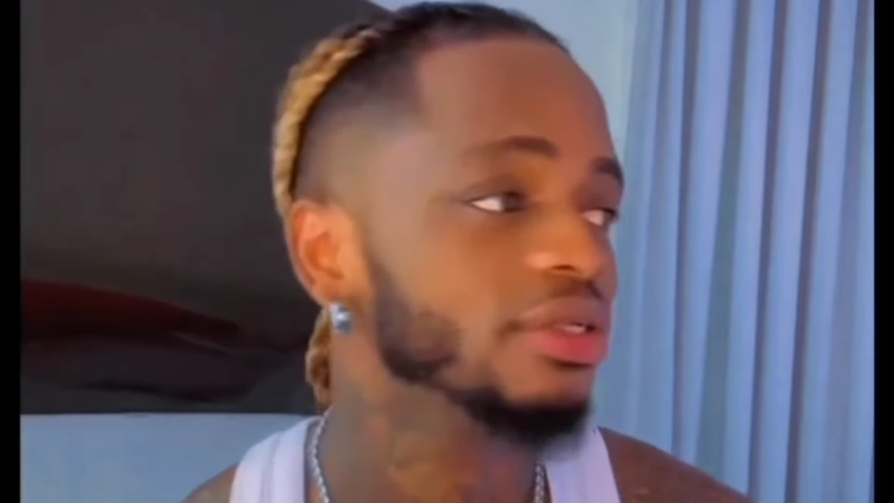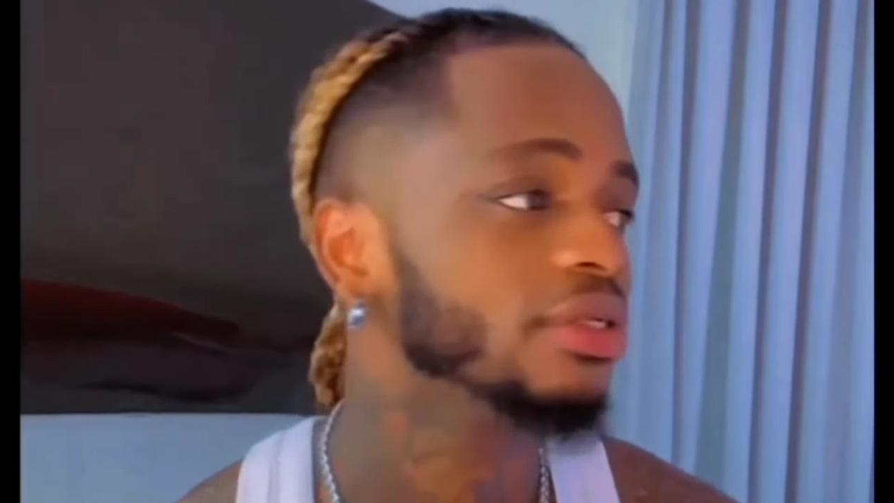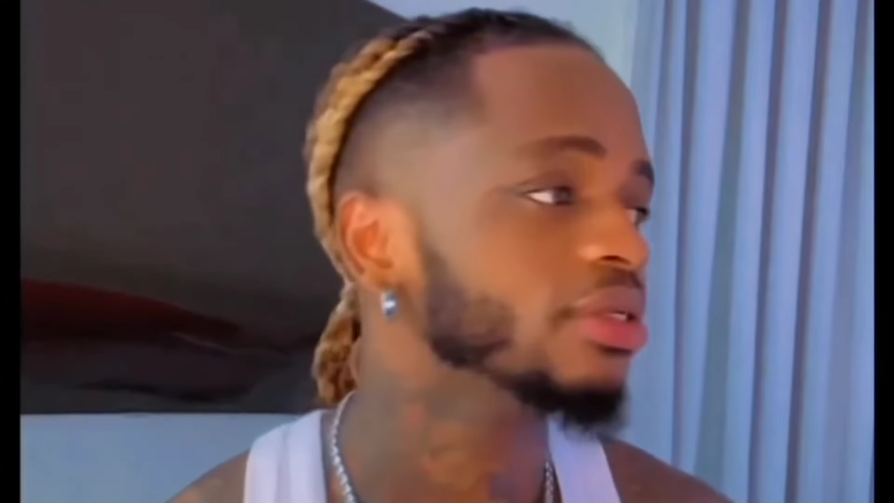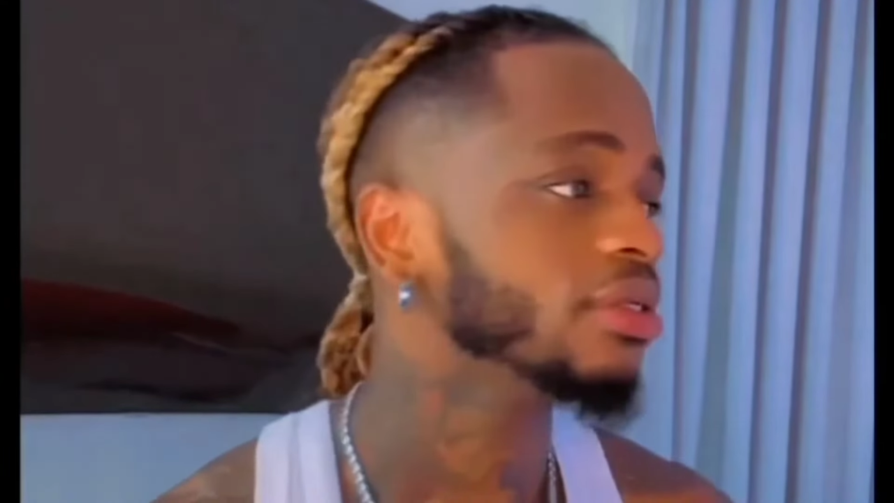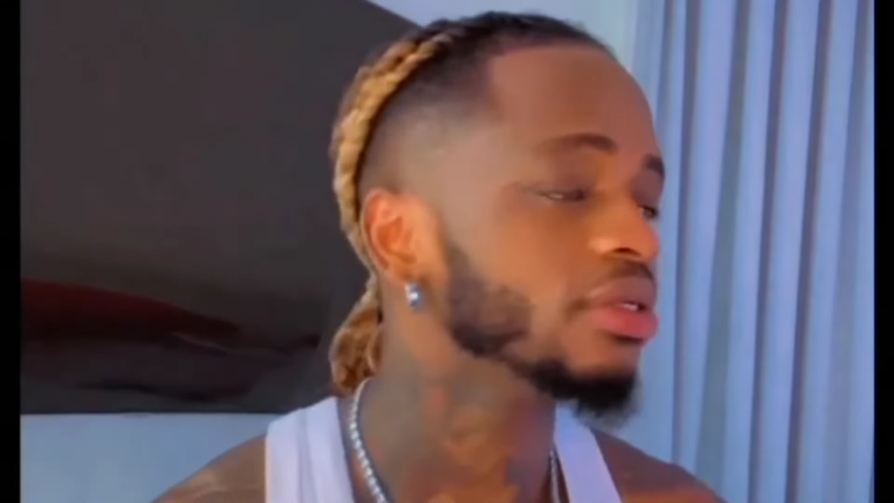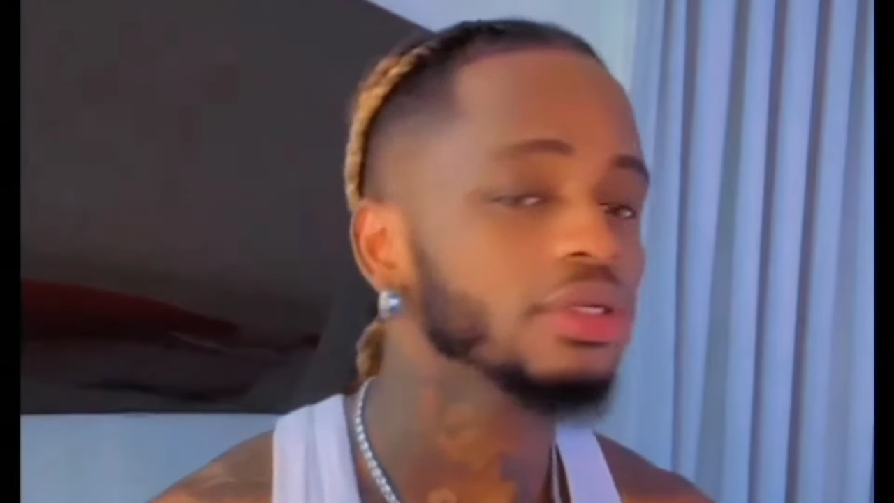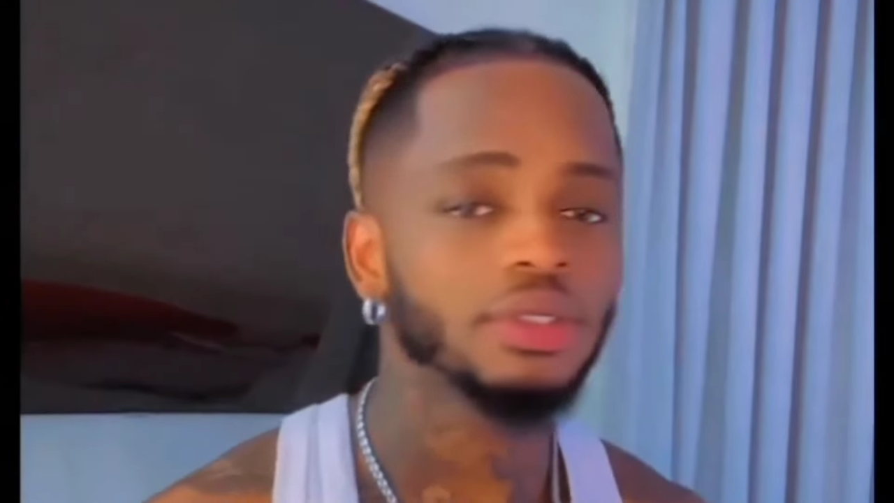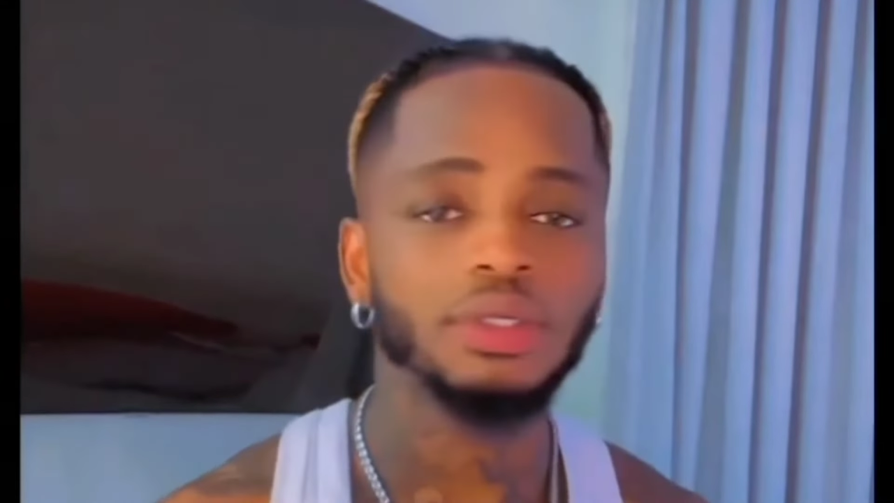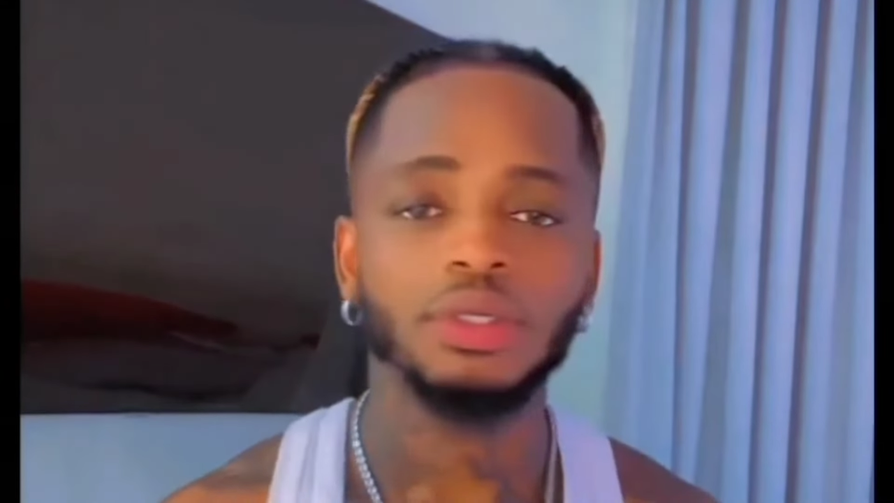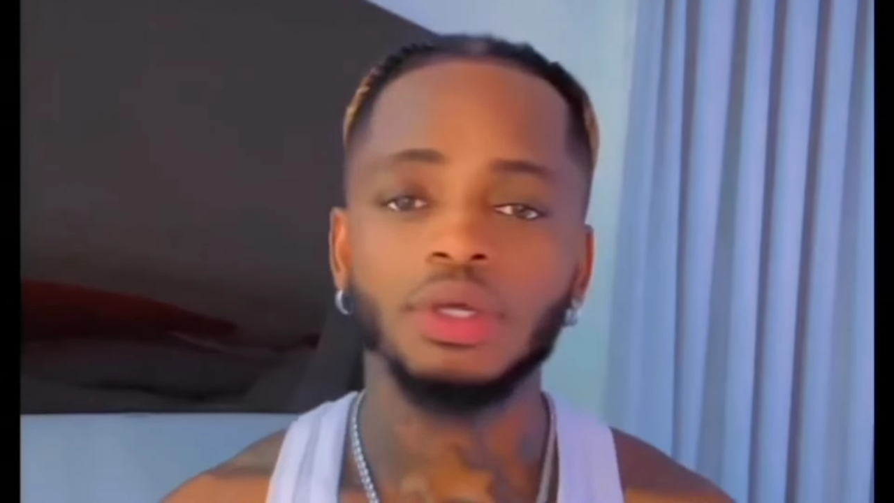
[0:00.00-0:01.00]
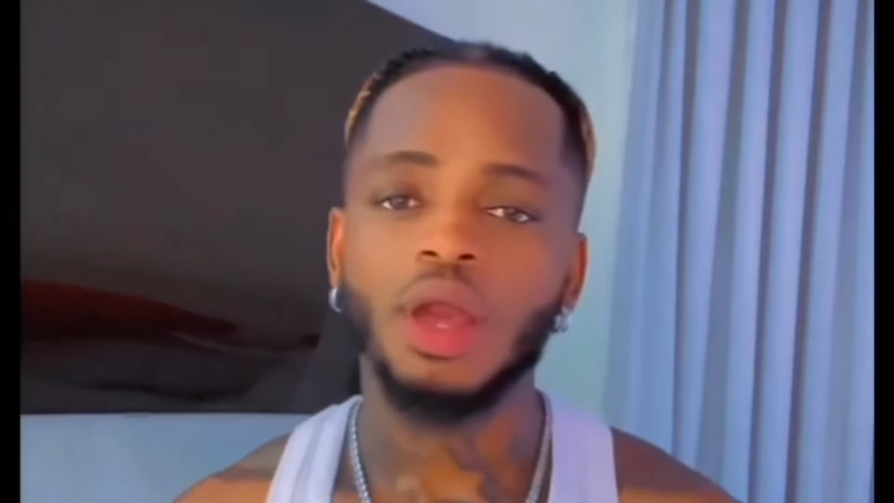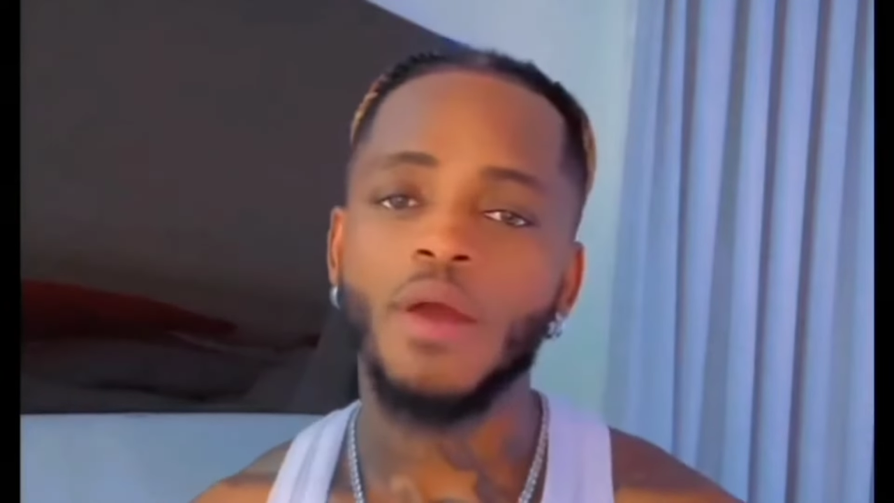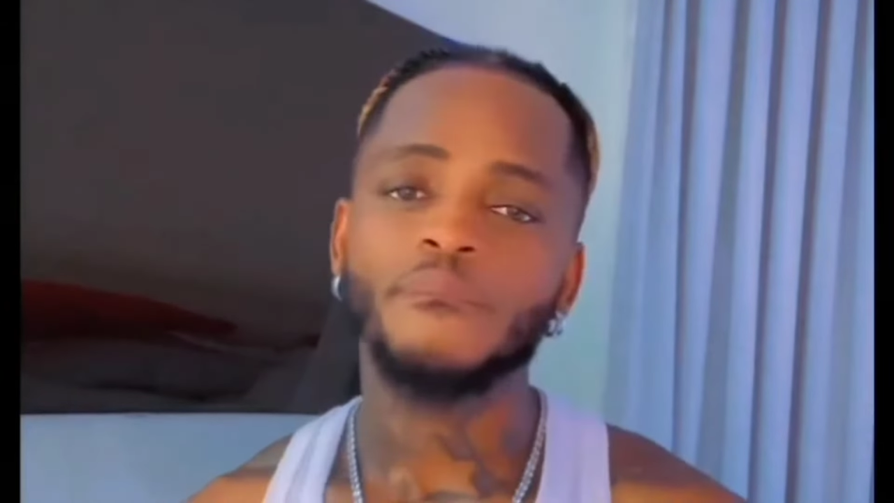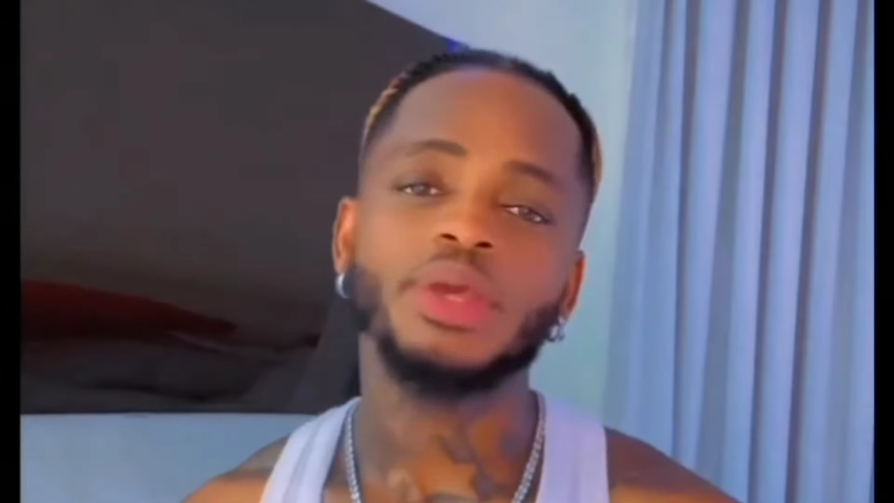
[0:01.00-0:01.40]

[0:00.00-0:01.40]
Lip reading: And then I was,